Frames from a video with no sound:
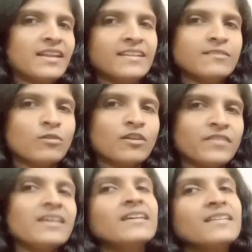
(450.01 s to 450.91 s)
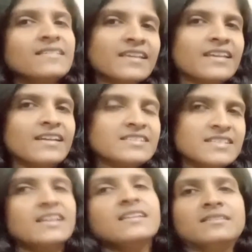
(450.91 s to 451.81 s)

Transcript: It is one of the single cell.